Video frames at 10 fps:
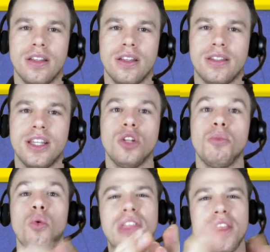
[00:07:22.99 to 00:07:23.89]

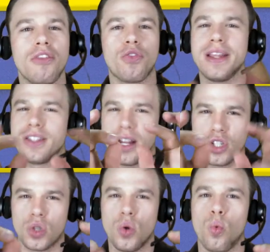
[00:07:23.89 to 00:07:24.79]
syllable within the phrase, not
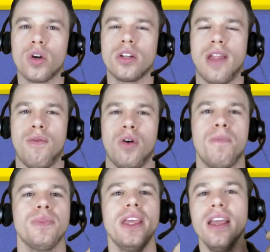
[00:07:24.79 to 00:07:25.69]
just the word level.
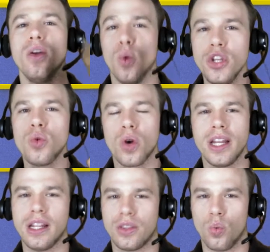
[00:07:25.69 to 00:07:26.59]
When you're
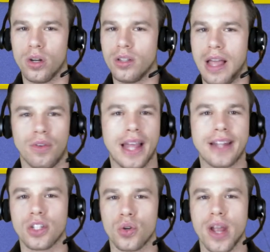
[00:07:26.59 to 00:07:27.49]
working at the word level,
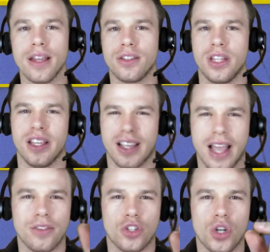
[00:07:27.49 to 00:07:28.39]
that's great to
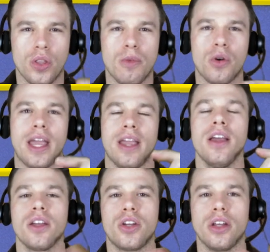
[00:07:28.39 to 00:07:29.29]
kind of show them, okay,
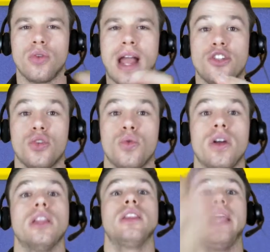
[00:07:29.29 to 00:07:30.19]

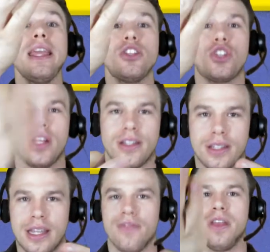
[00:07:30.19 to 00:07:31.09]
congratulations,
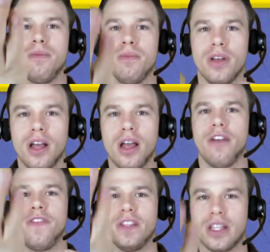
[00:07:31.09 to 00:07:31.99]
give them a
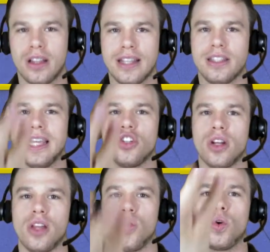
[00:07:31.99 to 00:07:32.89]
physicalization
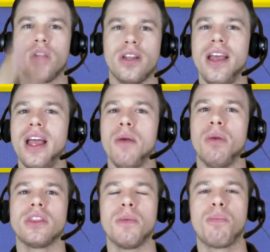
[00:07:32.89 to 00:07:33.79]
on the word.
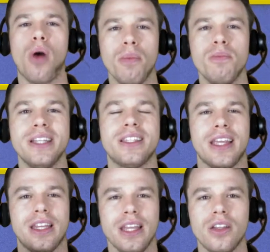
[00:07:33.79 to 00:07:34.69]
But the problem is
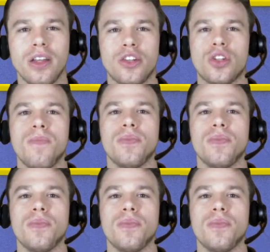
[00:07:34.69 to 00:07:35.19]
in English,